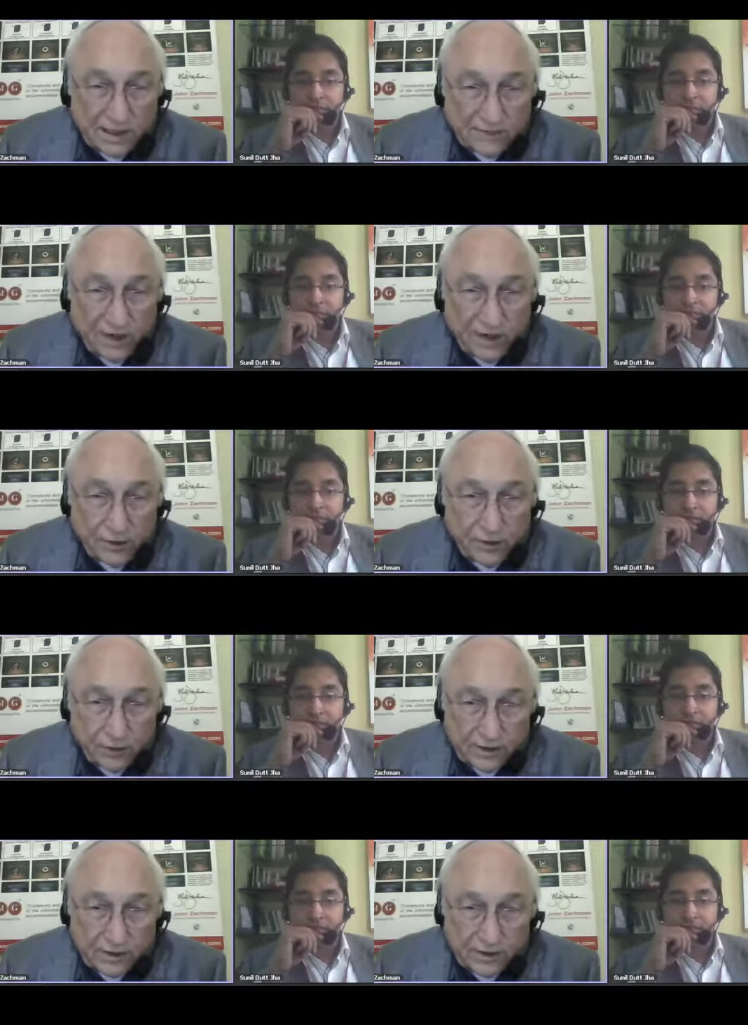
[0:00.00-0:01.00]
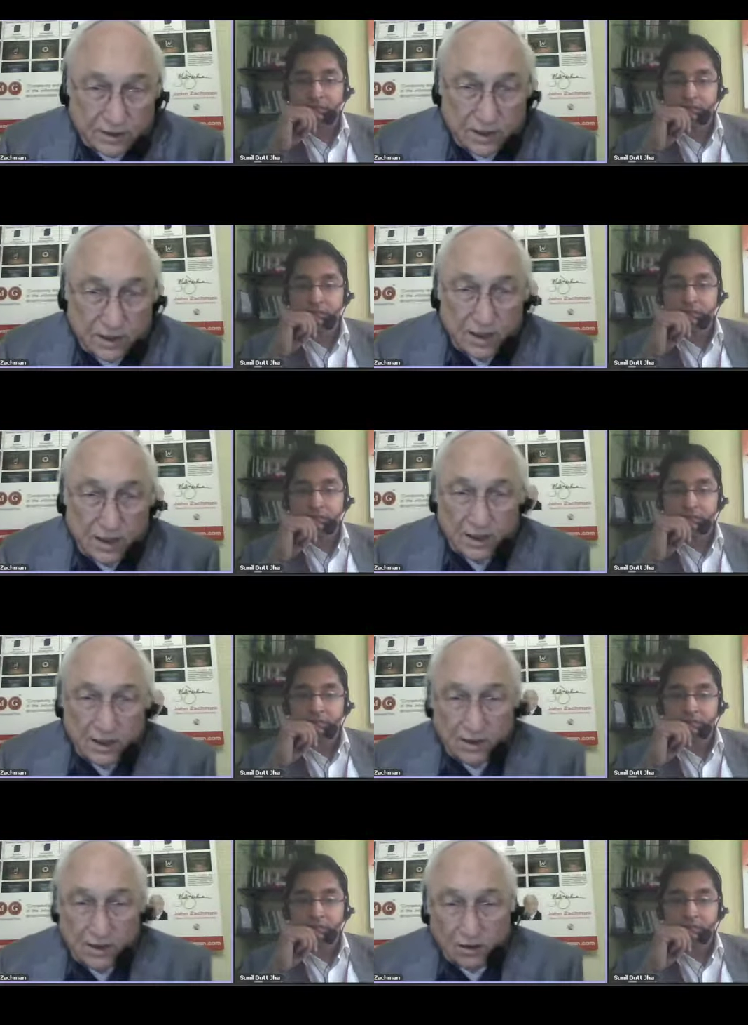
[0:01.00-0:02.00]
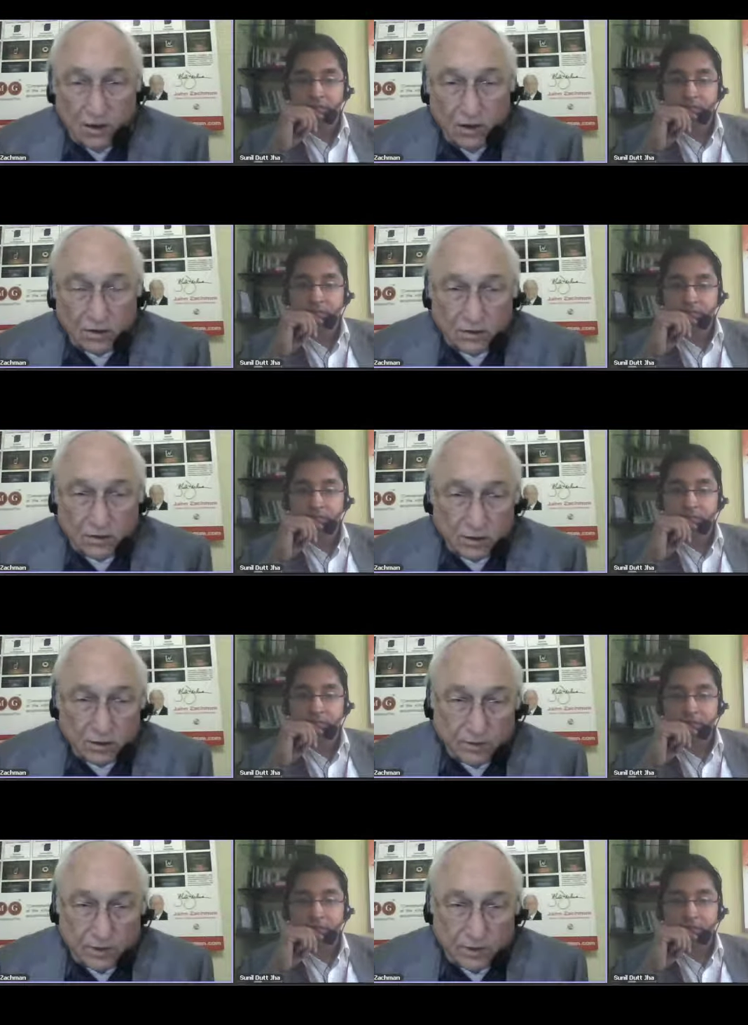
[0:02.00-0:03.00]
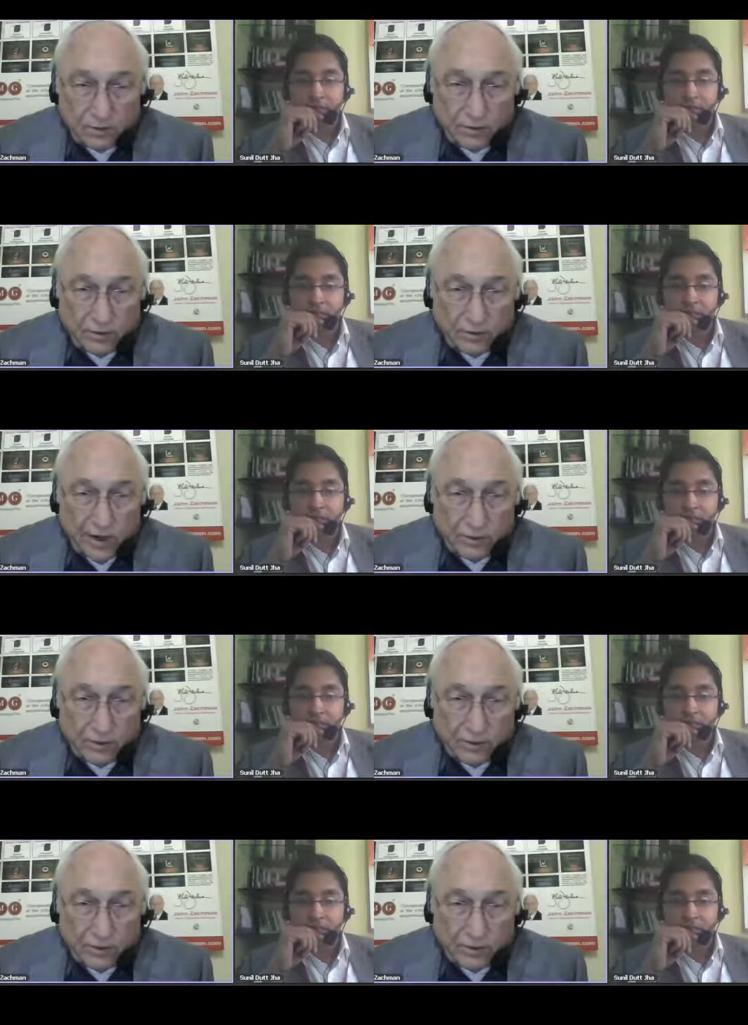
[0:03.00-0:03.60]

Speaker 1: valuations. In the longer term, you're creating